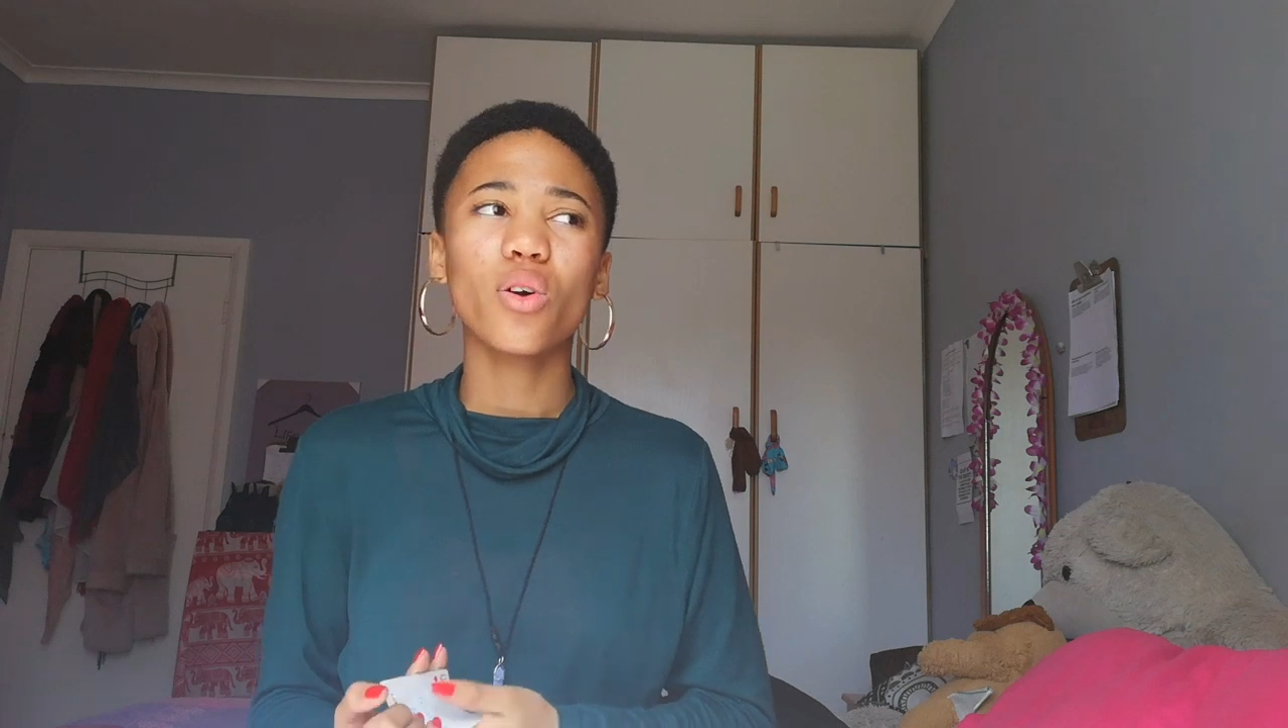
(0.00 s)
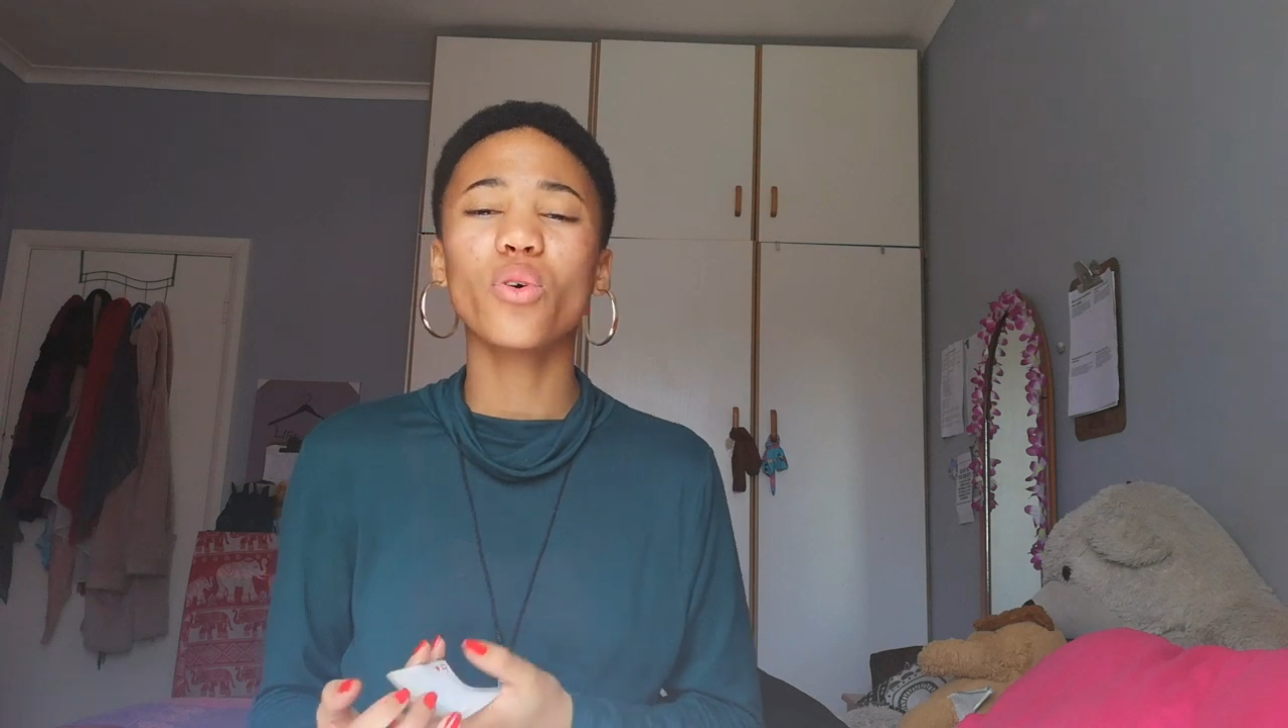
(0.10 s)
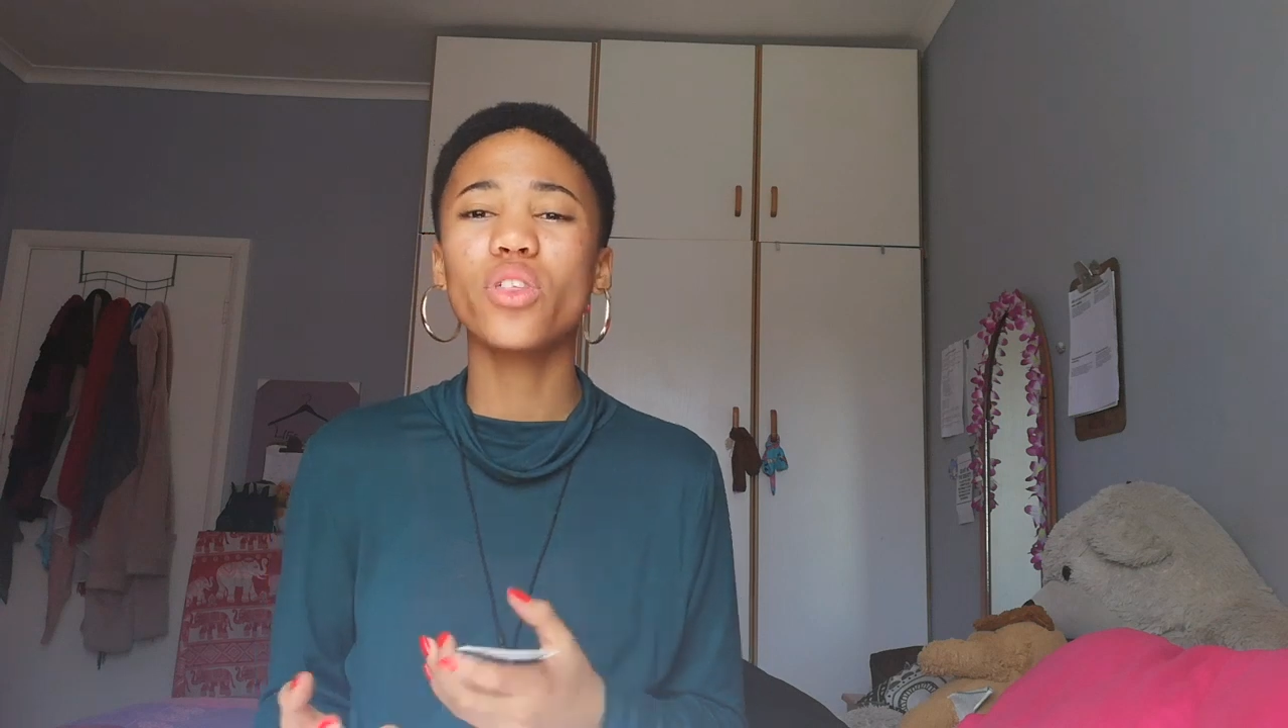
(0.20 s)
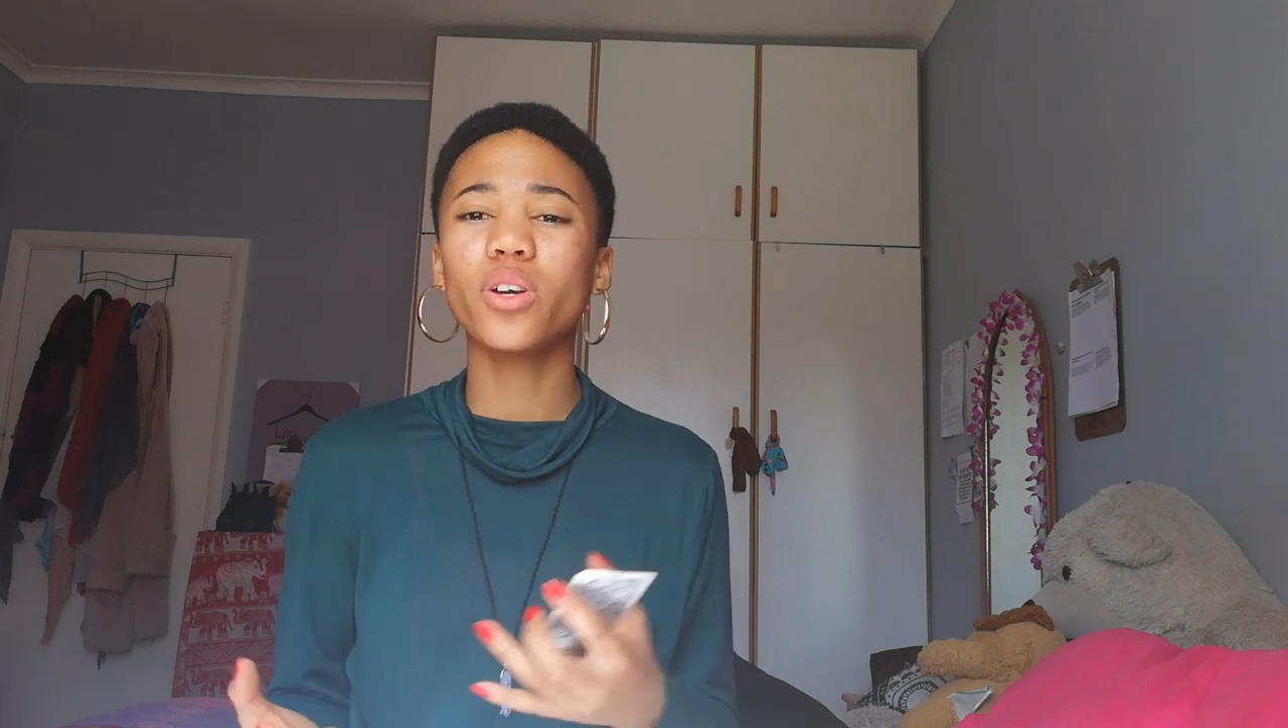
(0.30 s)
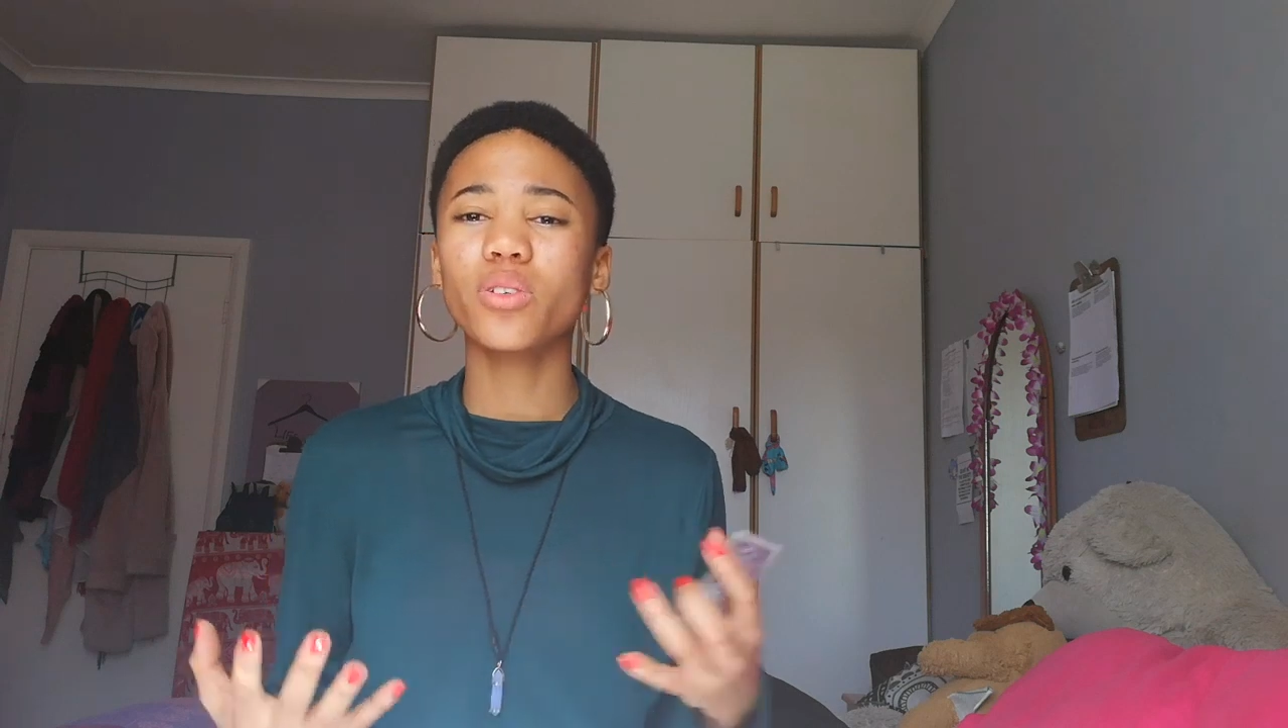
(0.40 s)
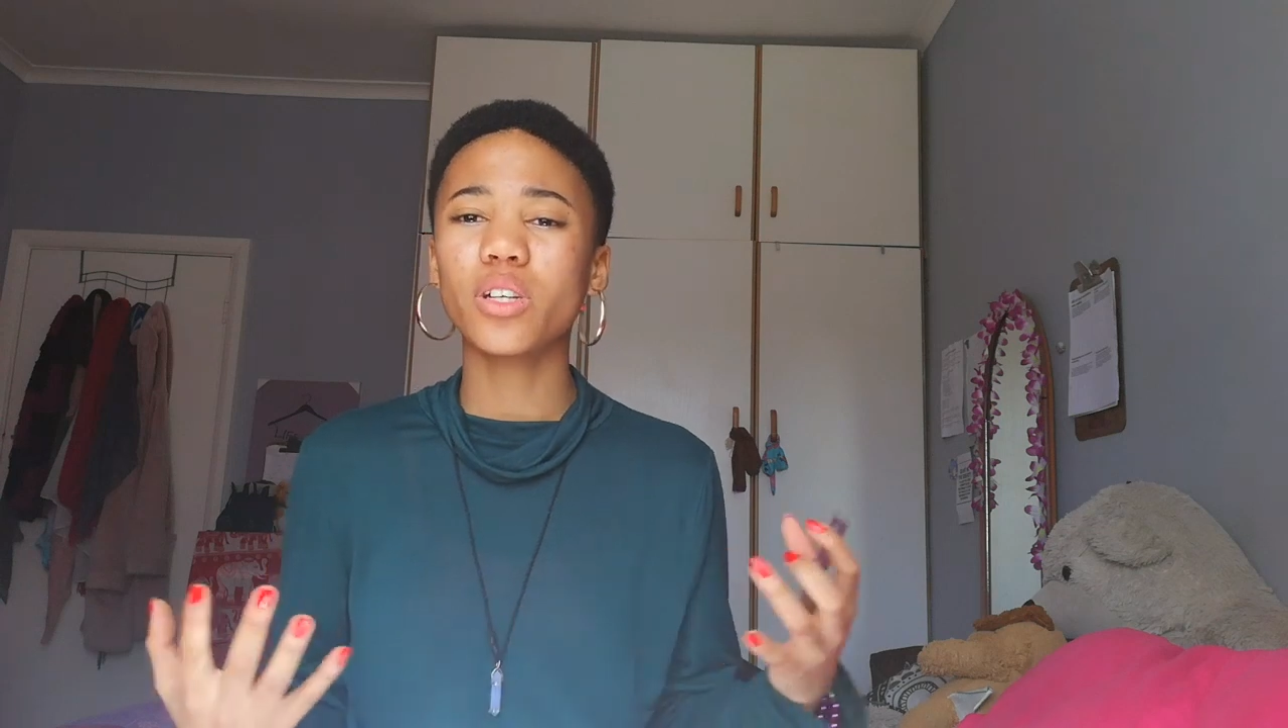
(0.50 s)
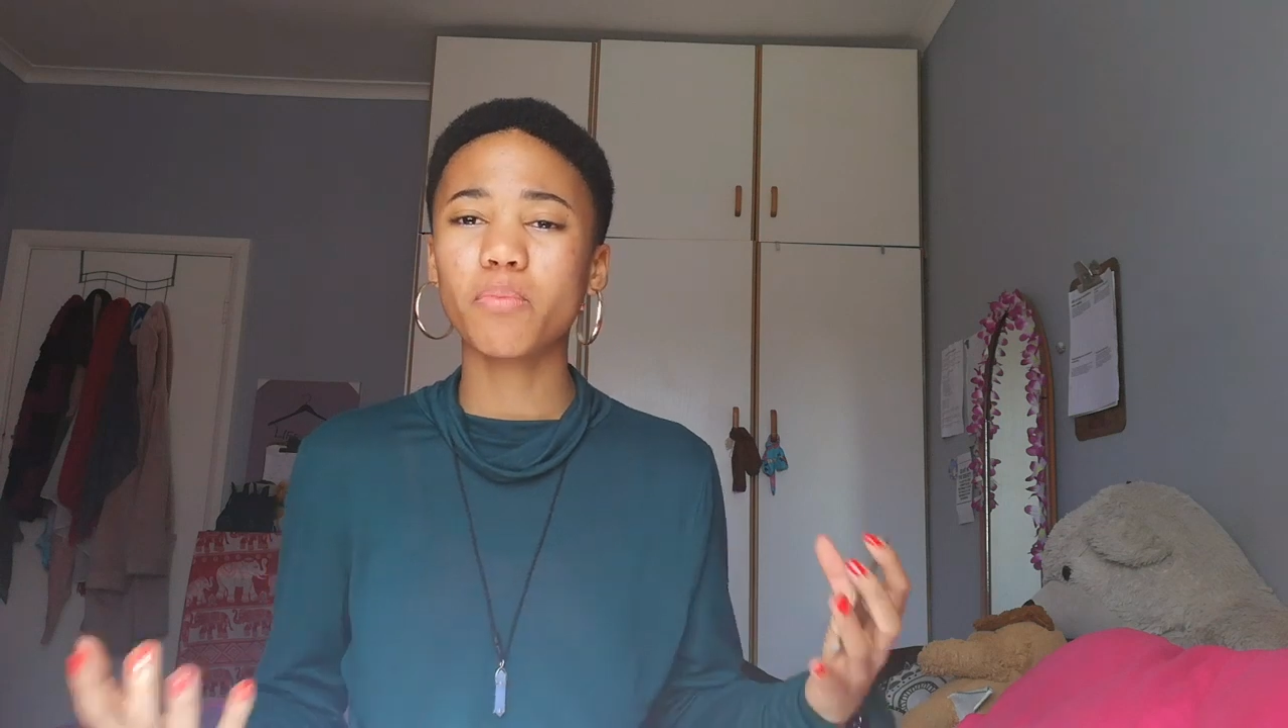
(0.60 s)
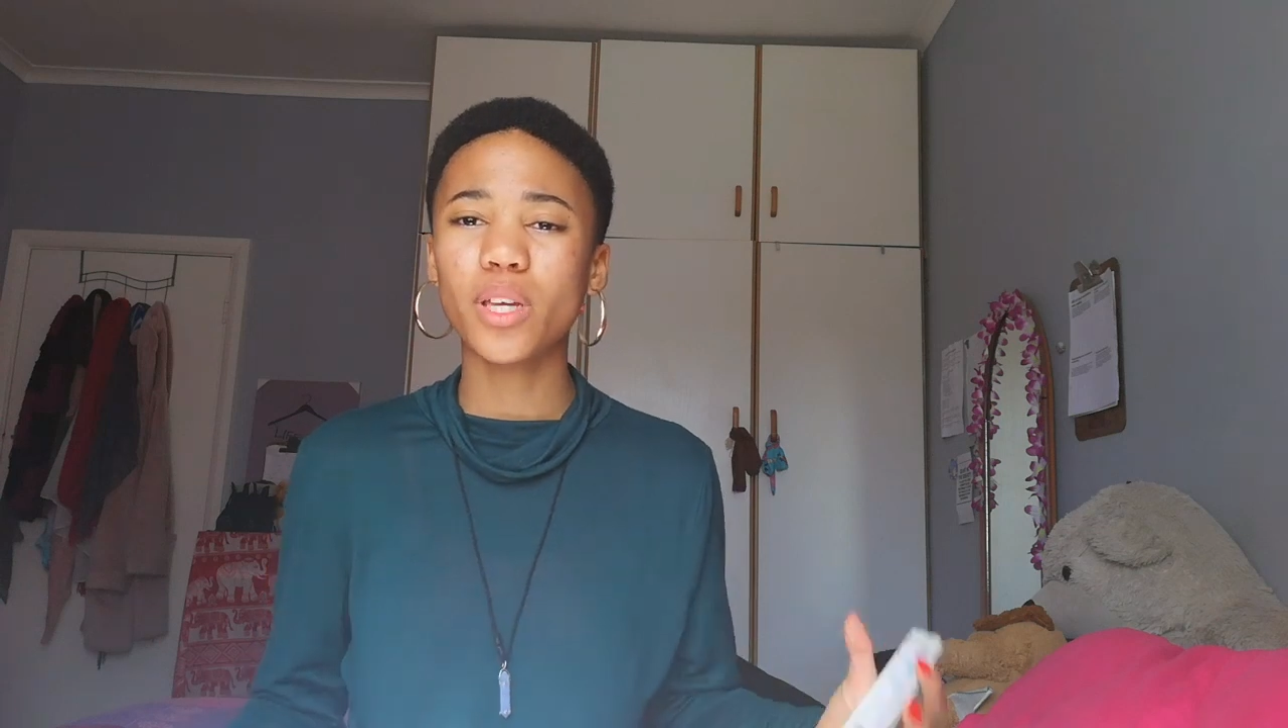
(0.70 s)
although you're at